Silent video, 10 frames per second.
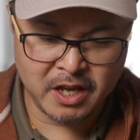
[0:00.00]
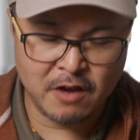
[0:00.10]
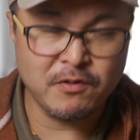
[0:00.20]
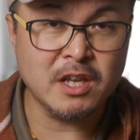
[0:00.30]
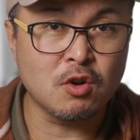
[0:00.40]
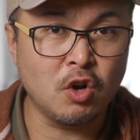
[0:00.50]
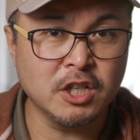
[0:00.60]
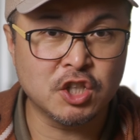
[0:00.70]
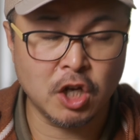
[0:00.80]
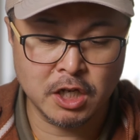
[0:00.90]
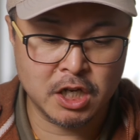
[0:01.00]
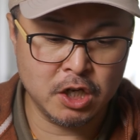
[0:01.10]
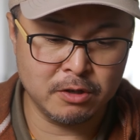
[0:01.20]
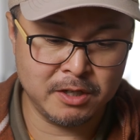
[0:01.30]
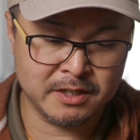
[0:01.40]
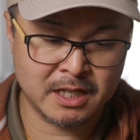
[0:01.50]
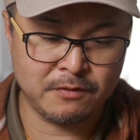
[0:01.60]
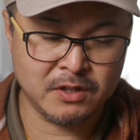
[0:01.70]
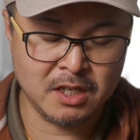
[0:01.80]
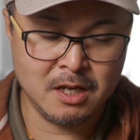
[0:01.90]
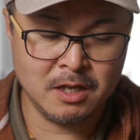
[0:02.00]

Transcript: heavy and quite chunky on the ZFC.